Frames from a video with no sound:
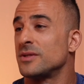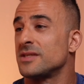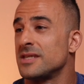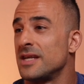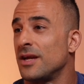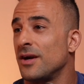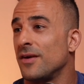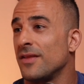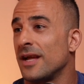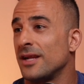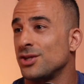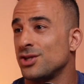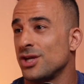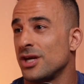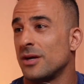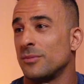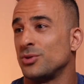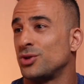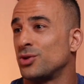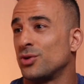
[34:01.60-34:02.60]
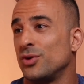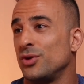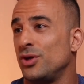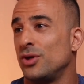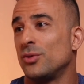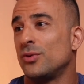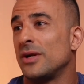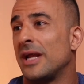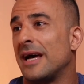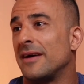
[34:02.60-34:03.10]
sitting on that chair, I'm sure
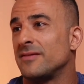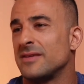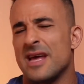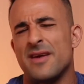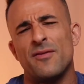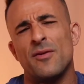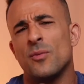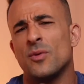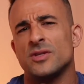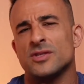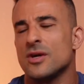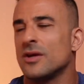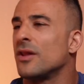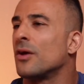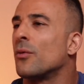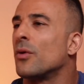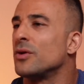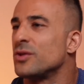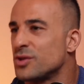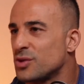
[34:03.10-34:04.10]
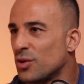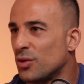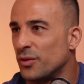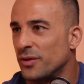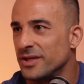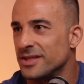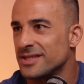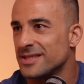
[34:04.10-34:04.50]
you would have. Everyone's got their own stories.